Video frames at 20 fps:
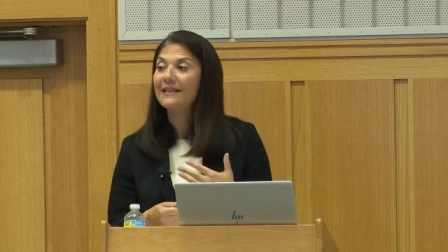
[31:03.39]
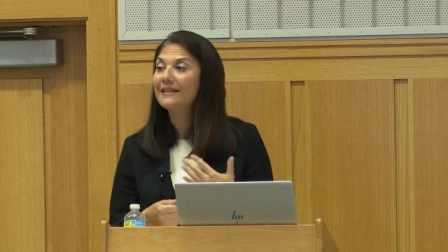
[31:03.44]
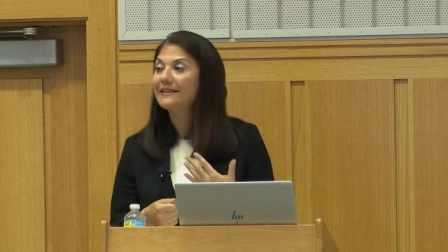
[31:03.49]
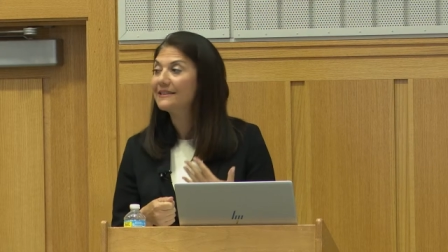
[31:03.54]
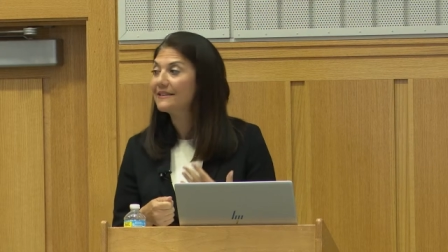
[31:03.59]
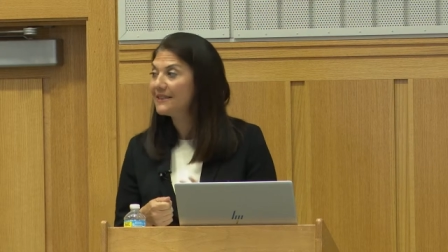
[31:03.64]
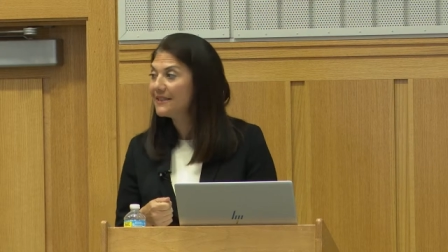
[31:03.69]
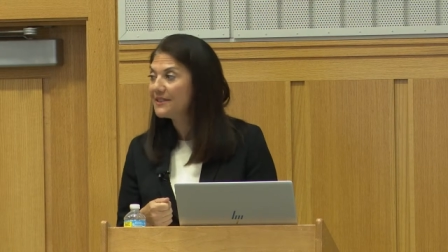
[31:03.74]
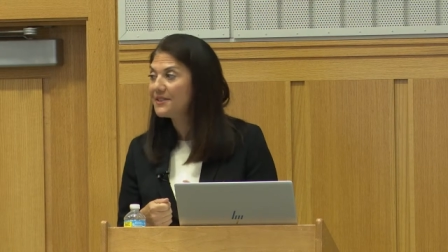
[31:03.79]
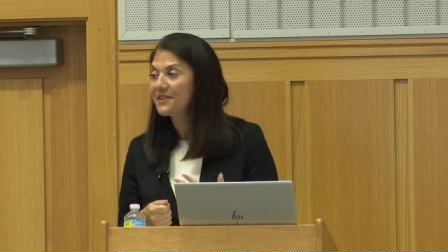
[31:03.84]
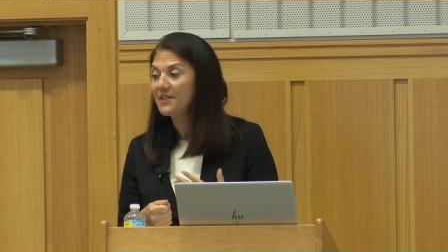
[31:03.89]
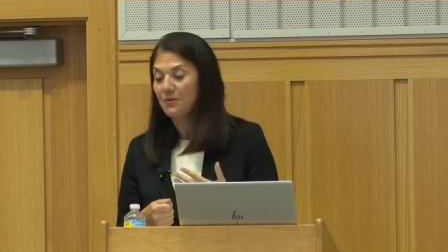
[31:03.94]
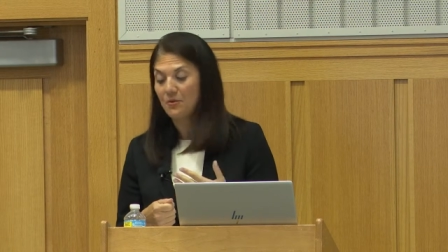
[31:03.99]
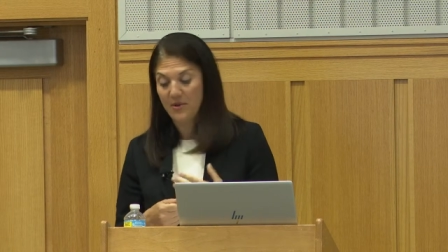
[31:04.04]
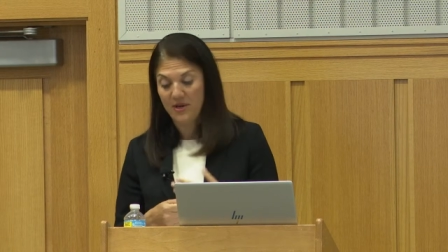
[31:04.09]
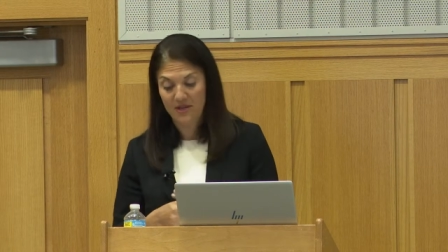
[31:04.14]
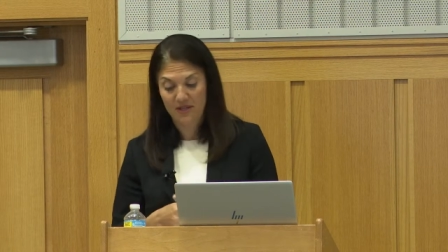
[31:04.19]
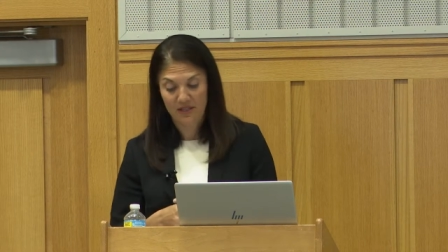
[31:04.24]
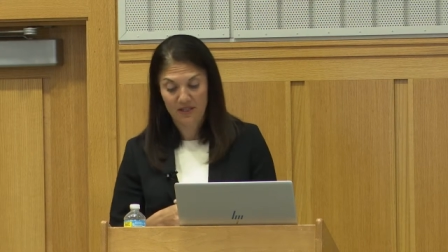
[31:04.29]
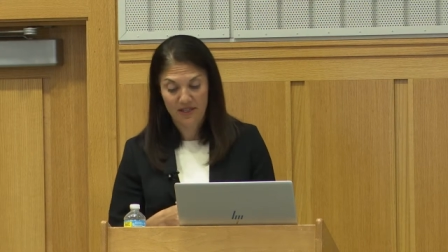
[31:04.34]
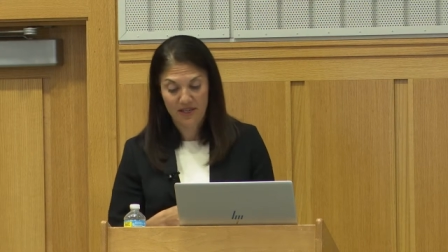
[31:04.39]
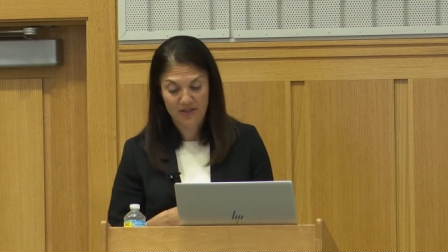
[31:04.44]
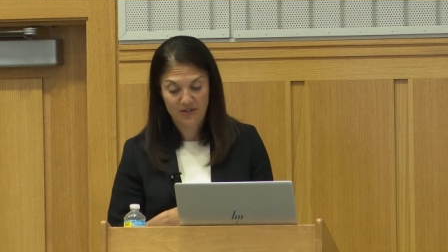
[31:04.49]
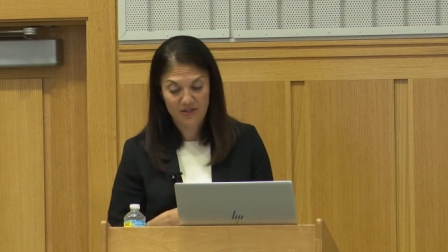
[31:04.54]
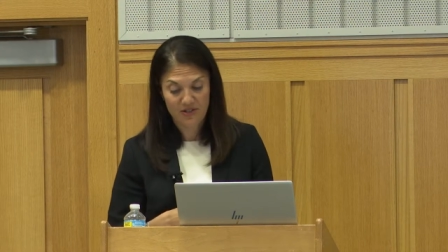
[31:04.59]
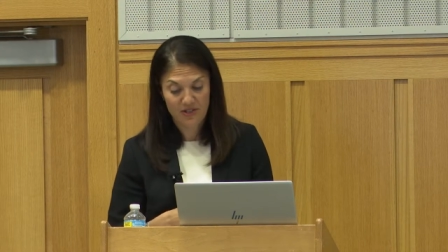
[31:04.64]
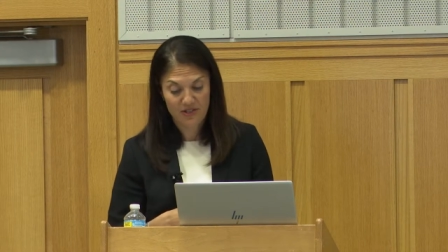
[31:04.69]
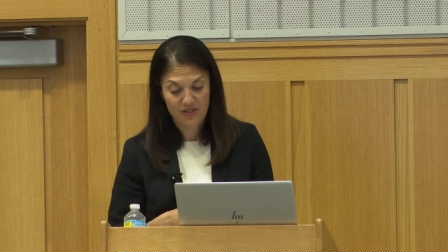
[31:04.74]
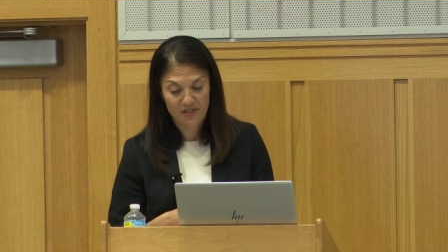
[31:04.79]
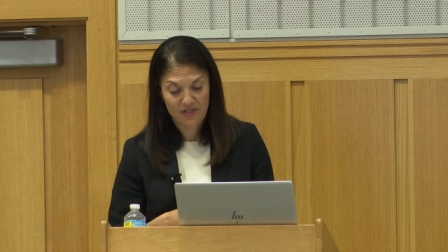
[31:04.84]
existing
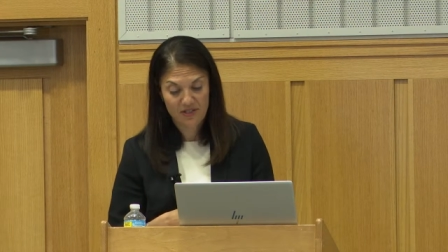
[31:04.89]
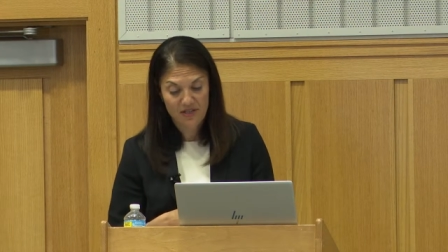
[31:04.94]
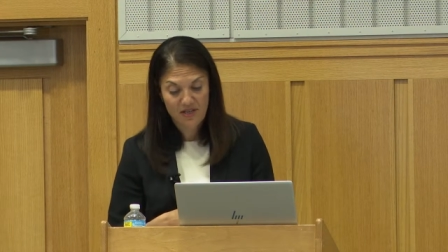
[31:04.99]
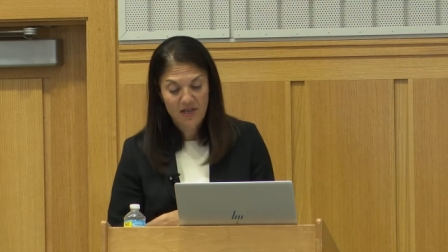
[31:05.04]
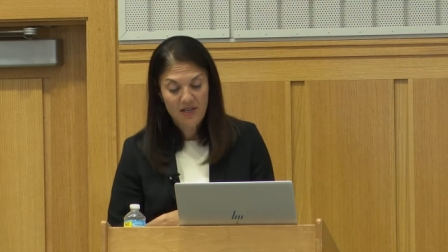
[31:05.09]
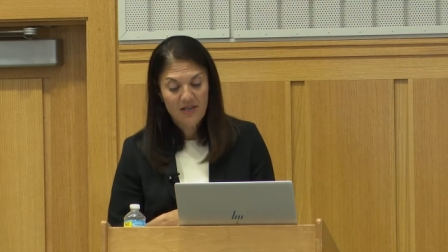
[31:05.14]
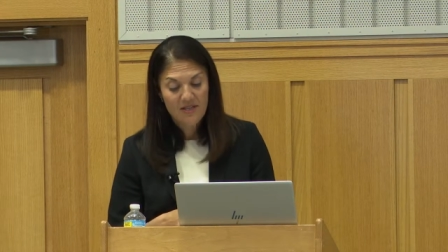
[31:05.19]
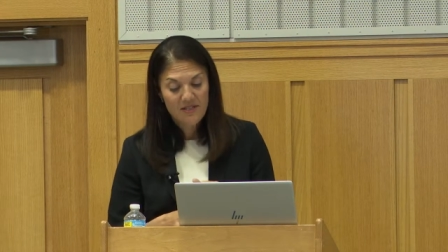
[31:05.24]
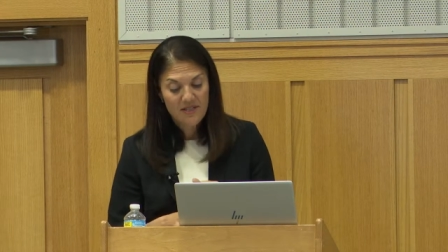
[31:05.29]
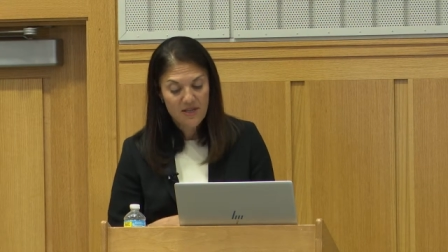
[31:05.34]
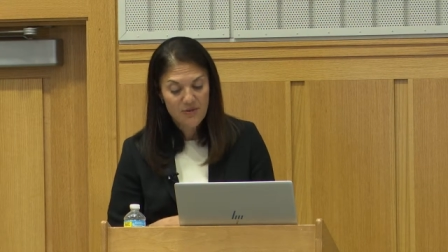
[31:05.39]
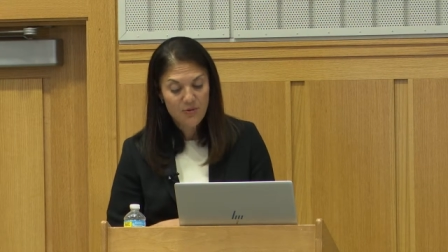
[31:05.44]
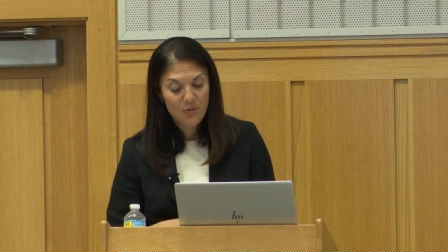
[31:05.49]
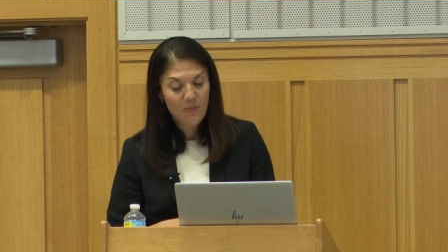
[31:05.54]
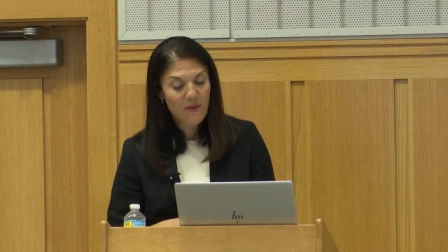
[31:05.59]
regulations, central